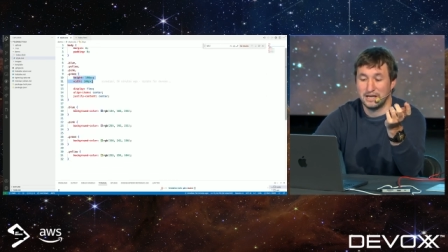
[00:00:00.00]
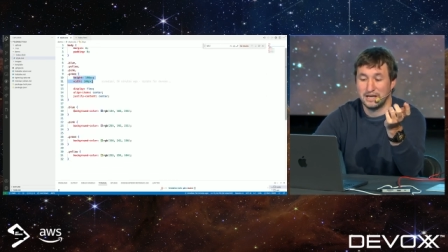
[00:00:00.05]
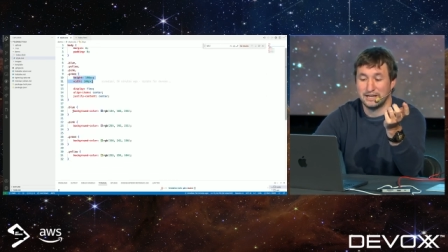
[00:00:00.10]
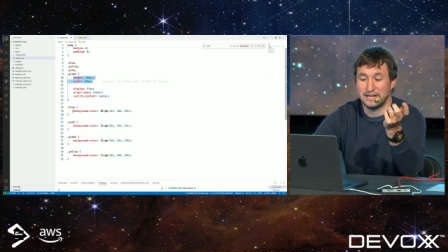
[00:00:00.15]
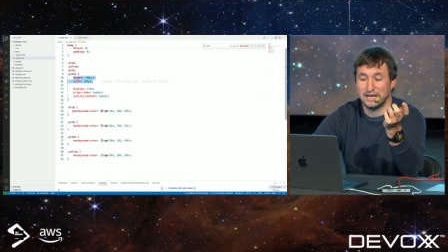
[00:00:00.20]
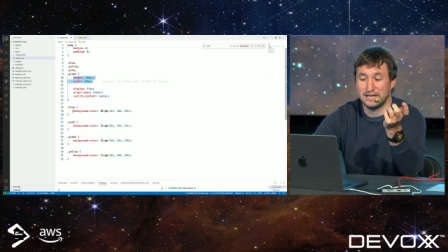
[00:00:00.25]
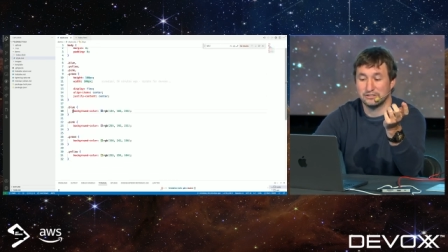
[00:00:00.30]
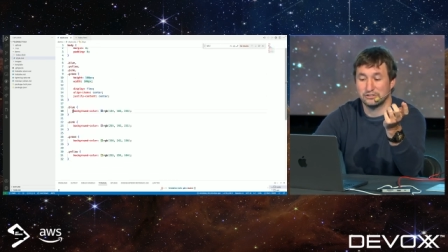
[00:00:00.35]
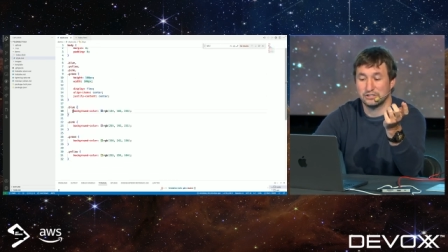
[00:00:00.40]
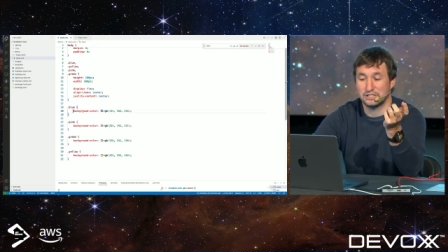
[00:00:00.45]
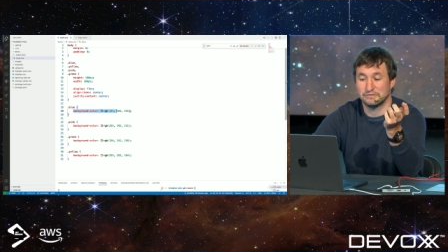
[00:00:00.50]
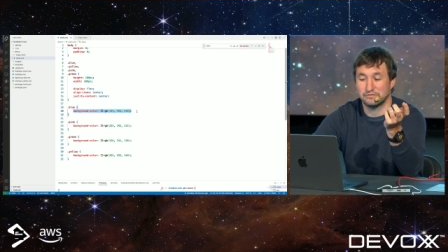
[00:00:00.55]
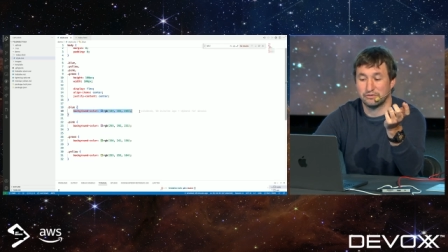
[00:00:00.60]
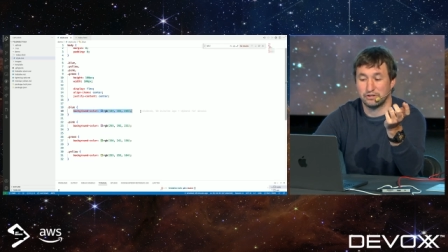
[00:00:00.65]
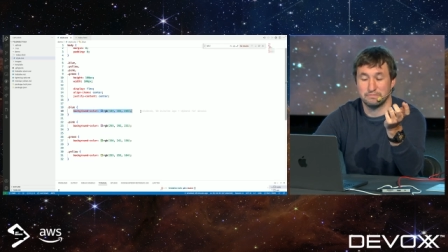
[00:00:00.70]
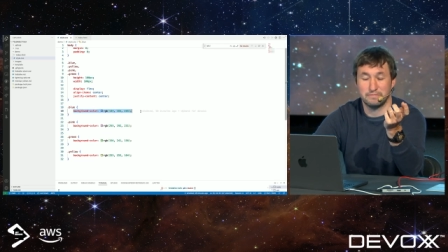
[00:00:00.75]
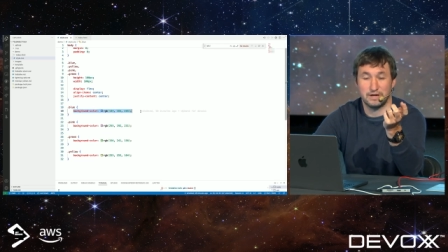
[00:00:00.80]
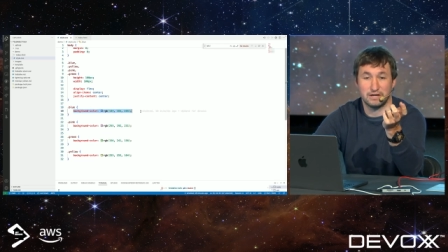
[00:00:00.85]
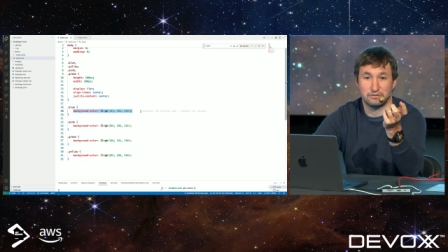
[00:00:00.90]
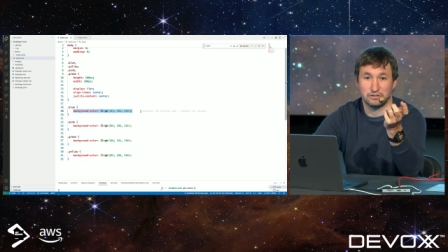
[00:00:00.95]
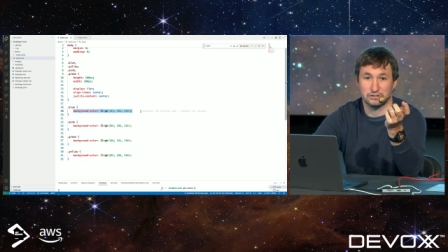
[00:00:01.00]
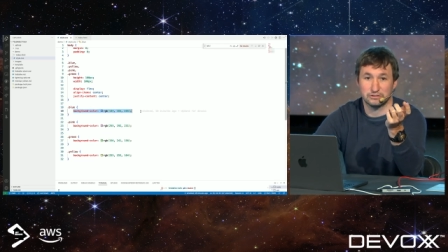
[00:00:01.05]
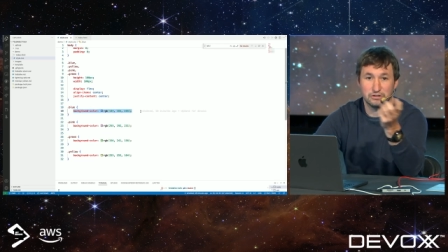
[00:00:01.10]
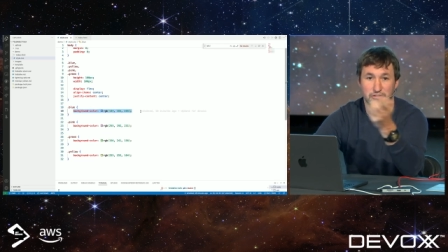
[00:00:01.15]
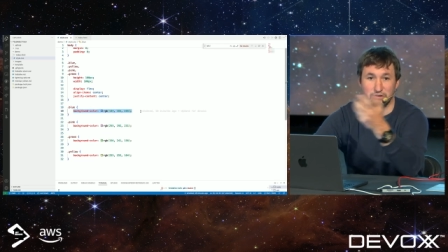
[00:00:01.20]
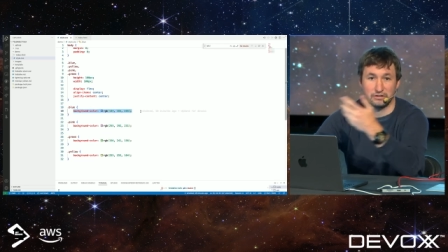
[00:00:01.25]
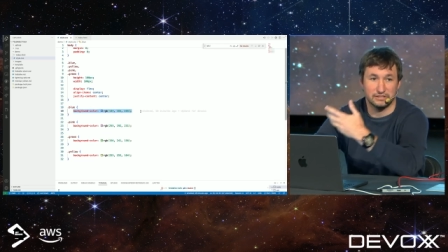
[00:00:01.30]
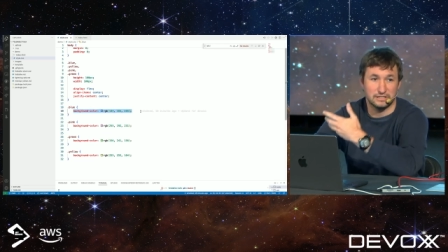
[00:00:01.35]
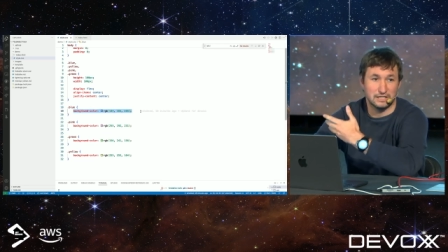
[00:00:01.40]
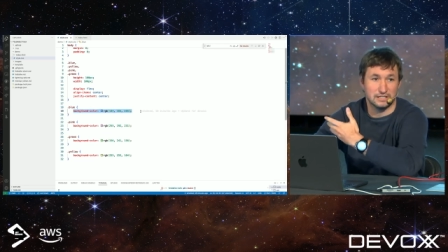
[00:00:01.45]
and has a different background
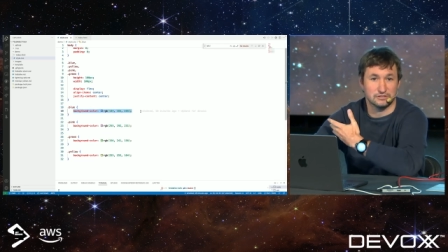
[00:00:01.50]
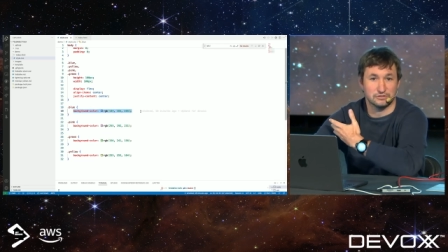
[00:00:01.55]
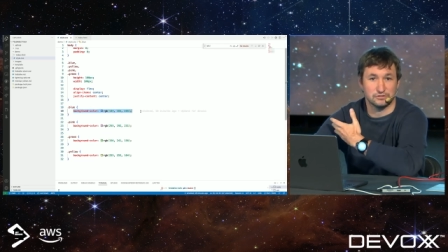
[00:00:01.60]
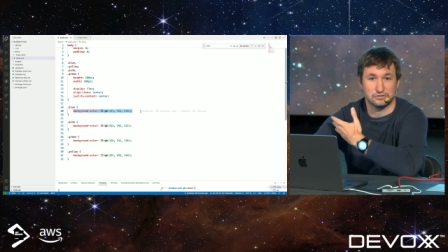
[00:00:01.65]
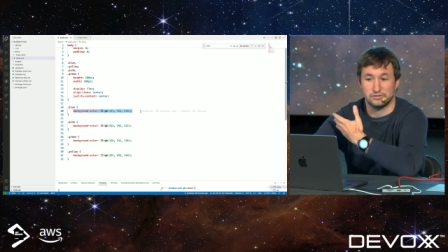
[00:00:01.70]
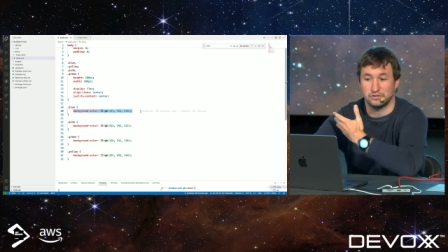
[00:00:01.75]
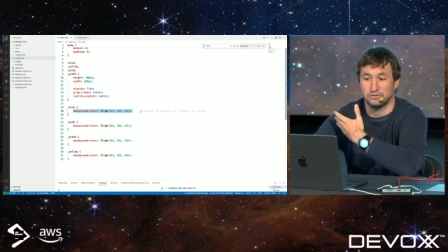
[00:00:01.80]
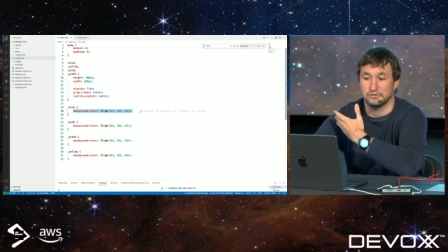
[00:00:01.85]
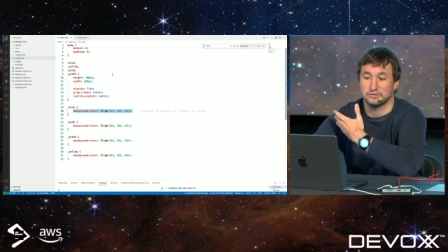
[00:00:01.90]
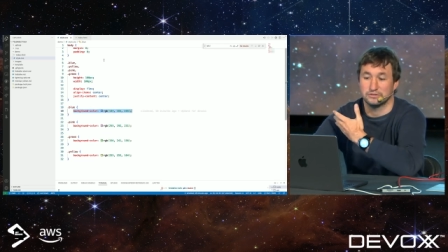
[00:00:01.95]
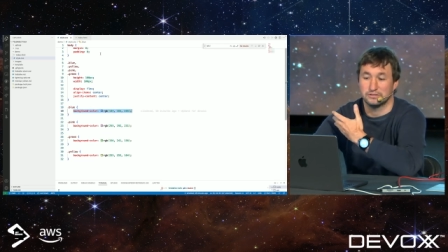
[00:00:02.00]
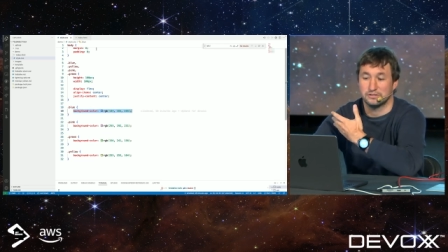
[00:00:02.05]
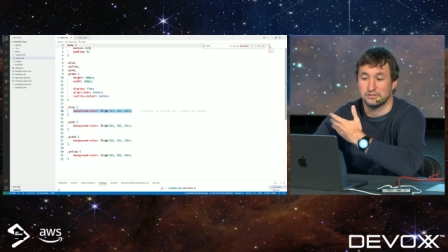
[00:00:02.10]
color as you saw.